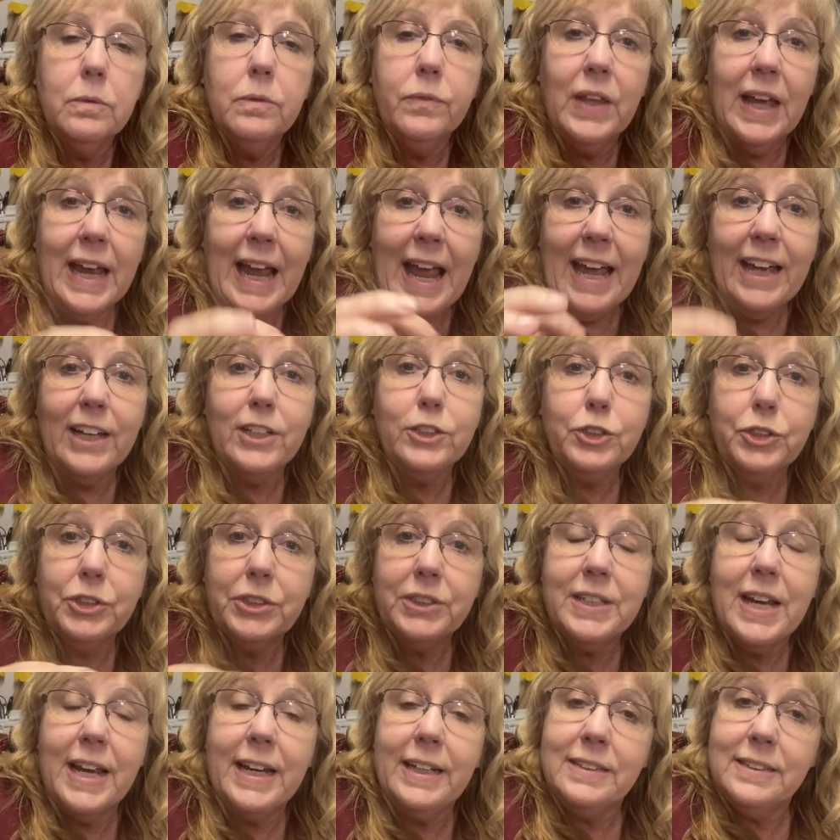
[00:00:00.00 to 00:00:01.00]
the edge
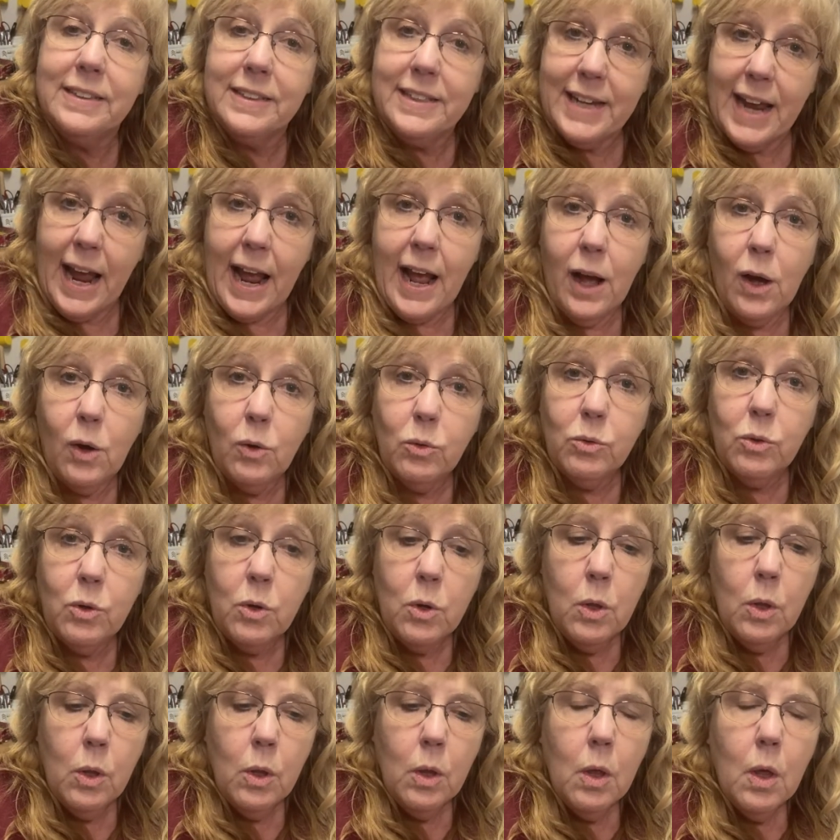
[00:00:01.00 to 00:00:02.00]
stays down,
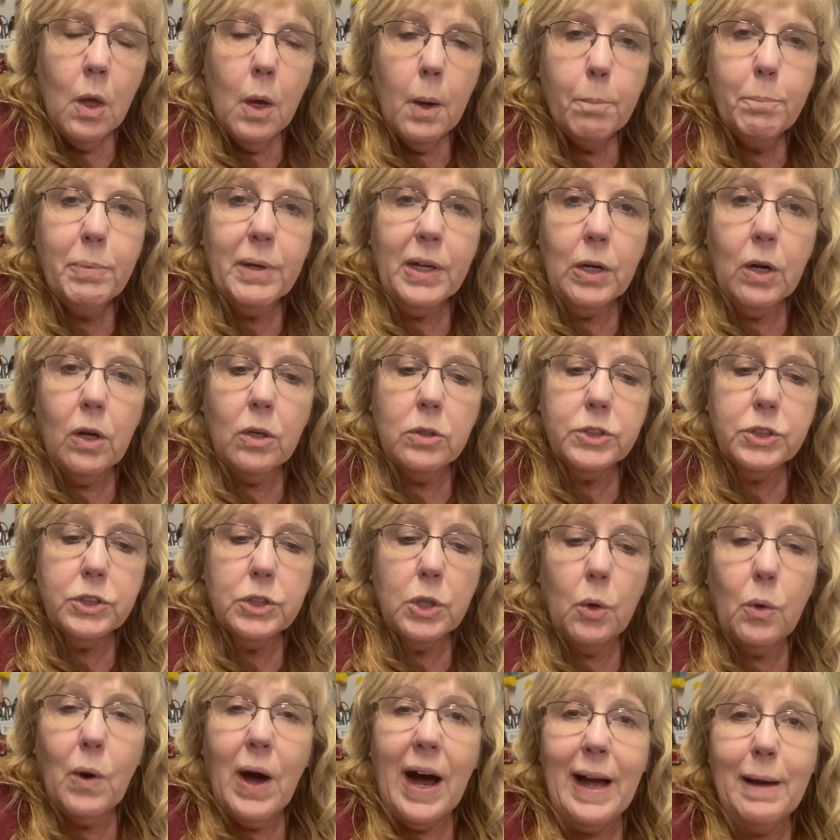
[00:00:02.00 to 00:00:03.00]
but
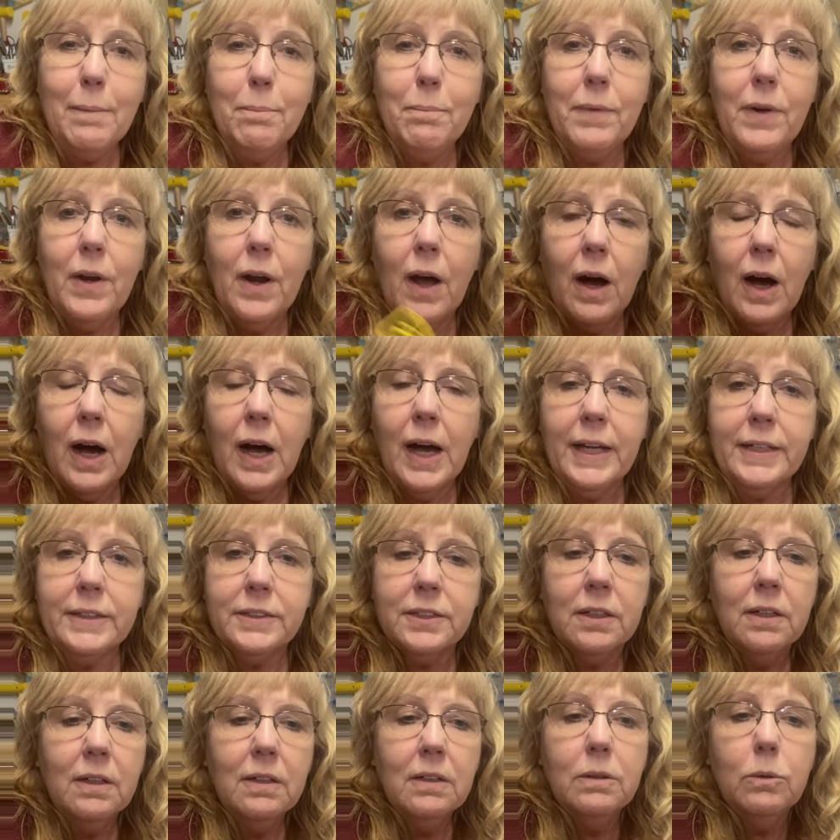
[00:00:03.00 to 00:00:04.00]
also I'm
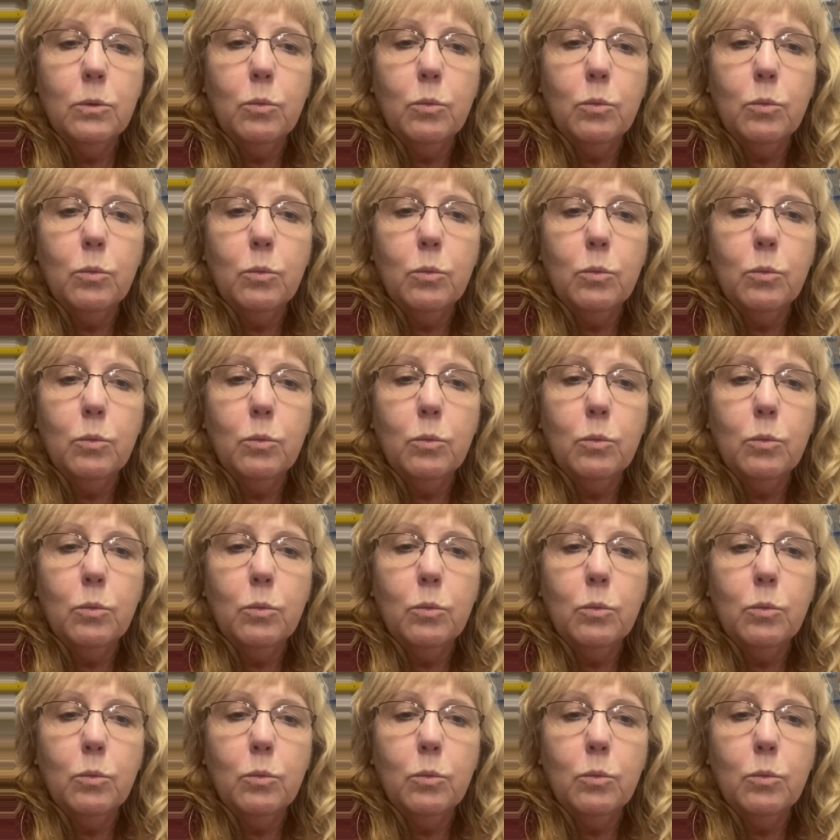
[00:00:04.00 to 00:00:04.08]
not